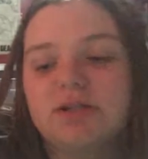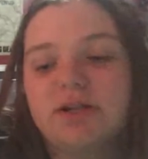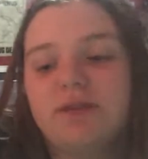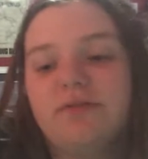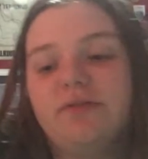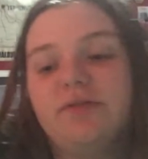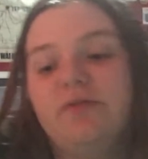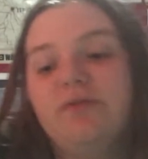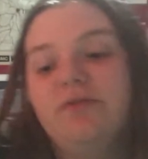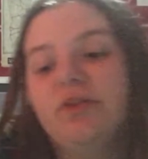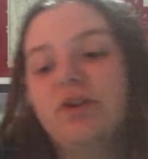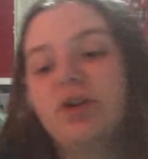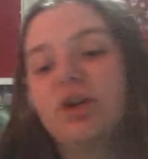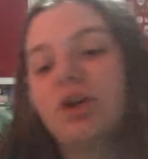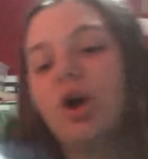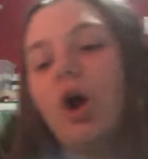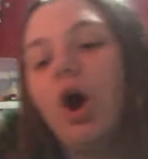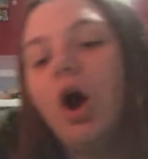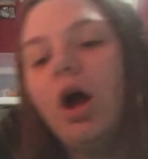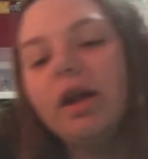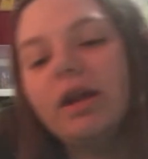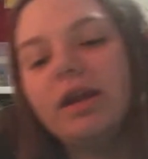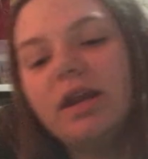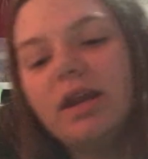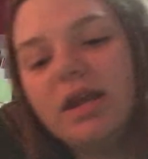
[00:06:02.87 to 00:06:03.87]
I haven't even
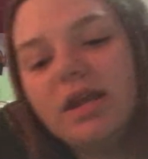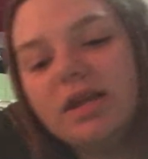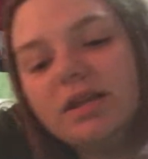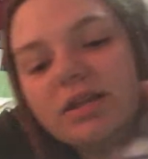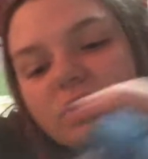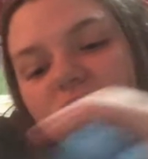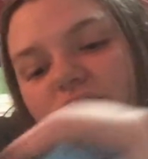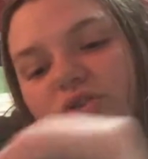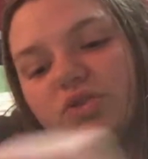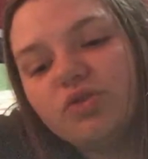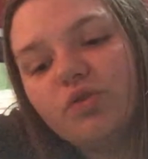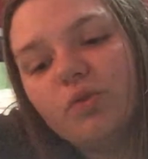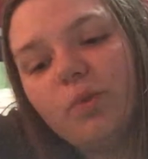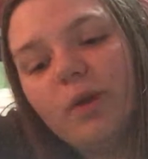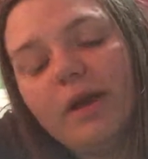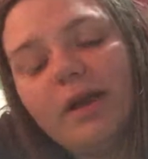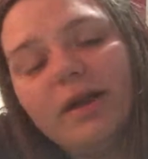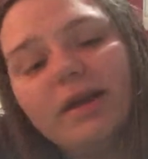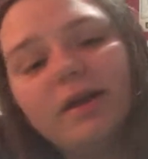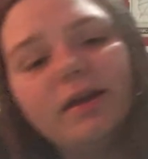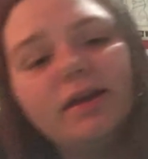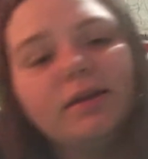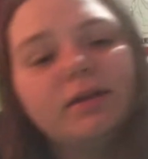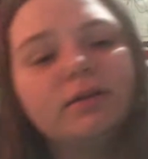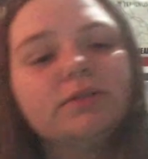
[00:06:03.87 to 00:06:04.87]
gotten into it.
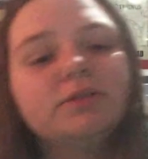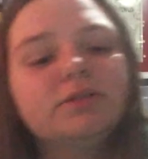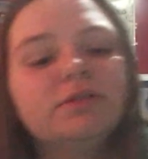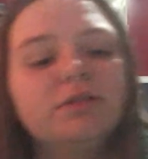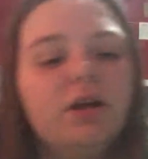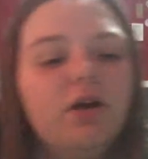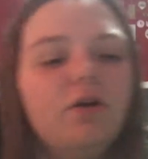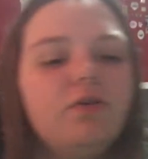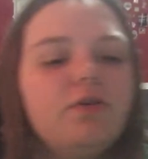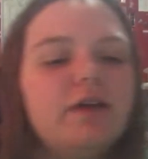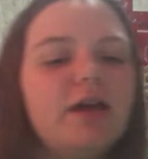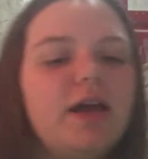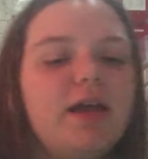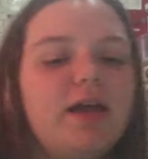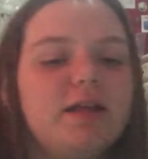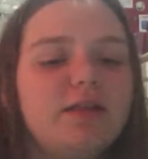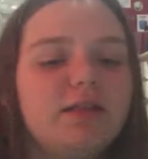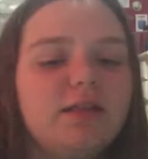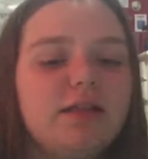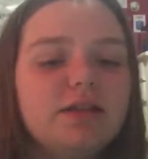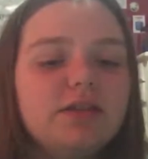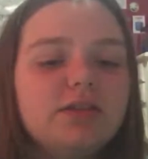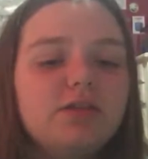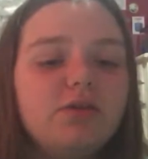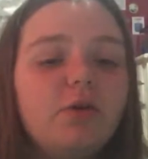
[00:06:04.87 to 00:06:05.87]
Okay,
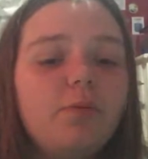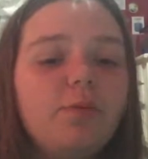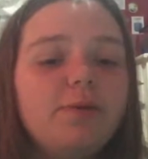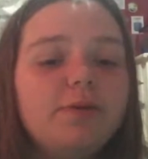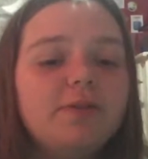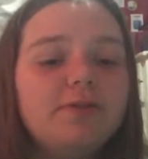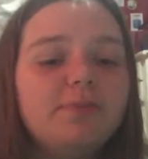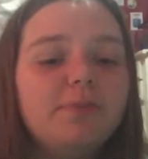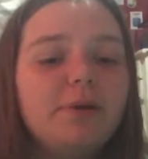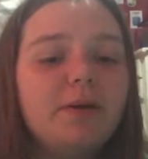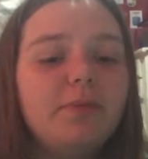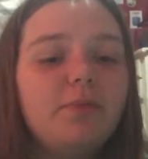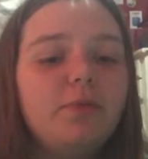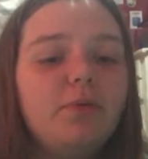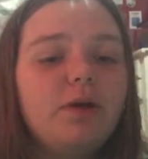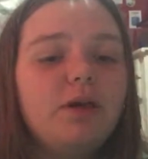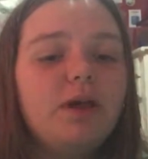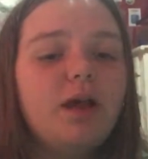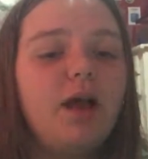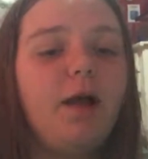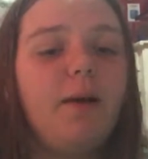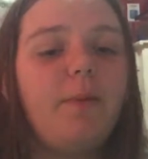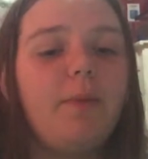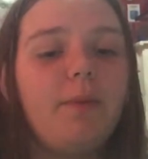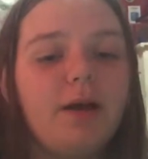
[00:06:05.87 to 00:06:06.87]
let's open this bad boy
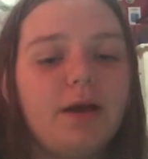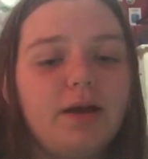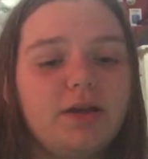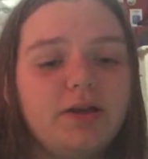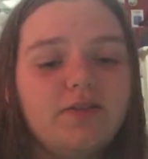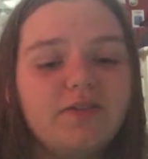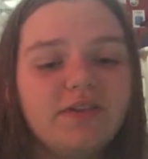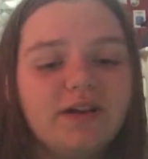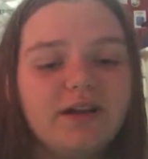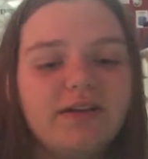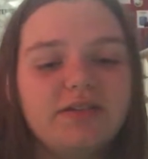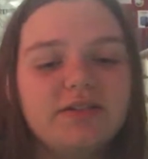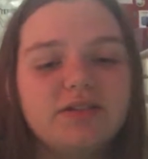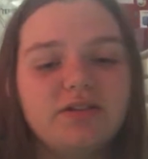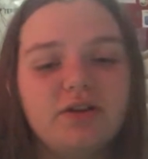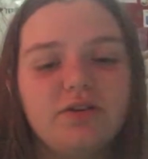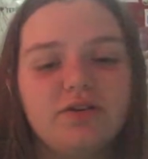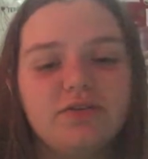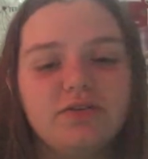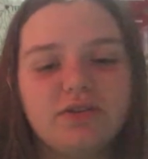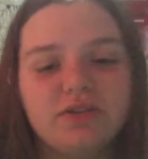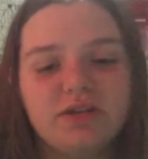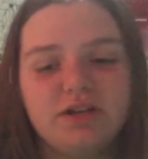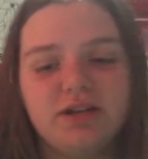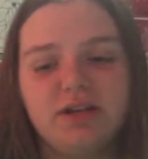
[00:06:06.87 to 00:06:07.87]
up. You guys
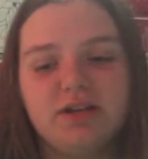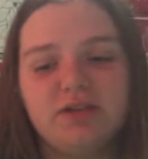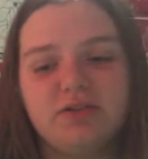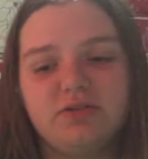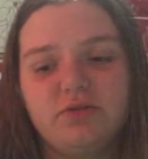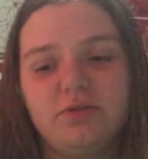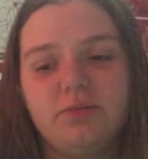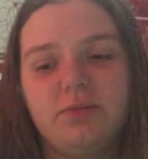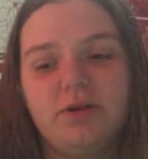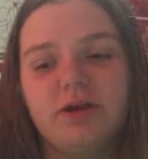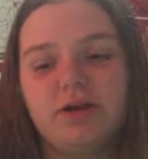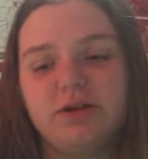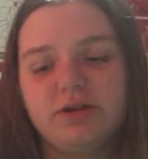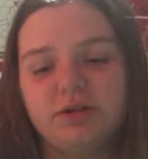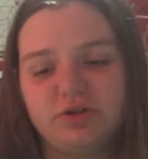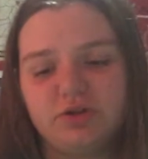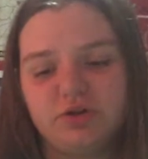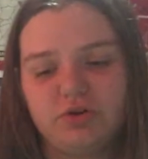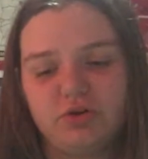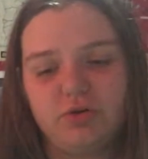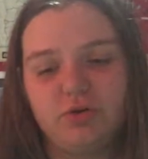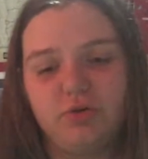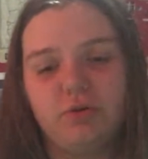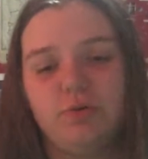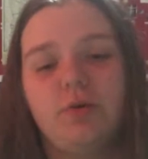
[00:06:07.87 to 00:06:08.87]
all seen it, so I'm not going to
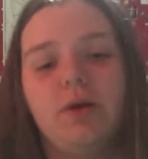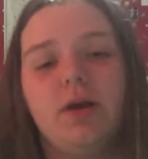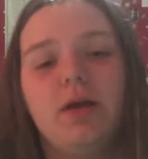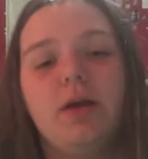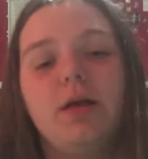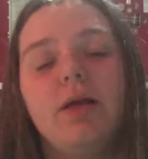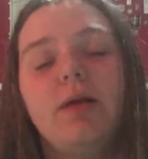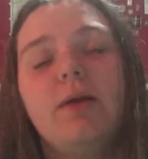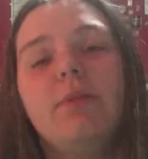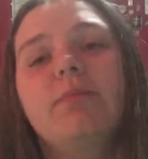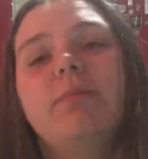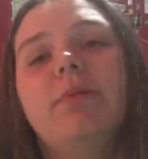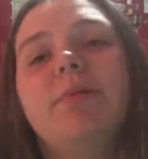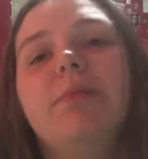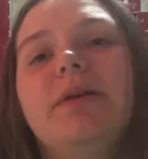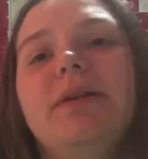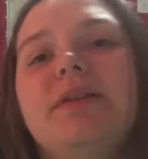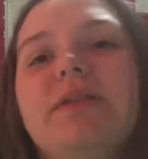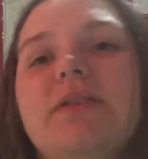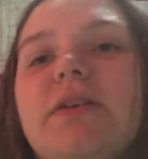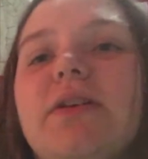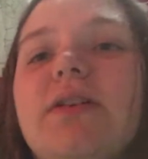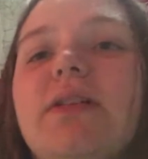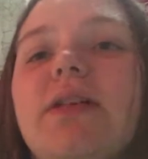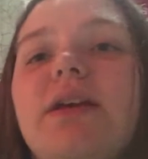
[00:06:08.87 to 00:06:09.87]
show you. But
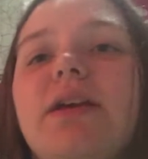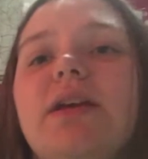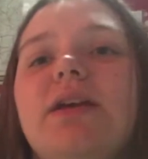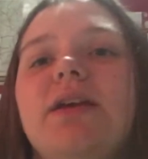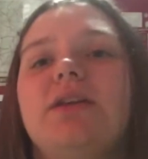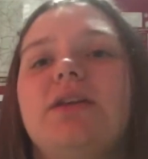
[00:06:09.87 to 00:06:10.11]
basically,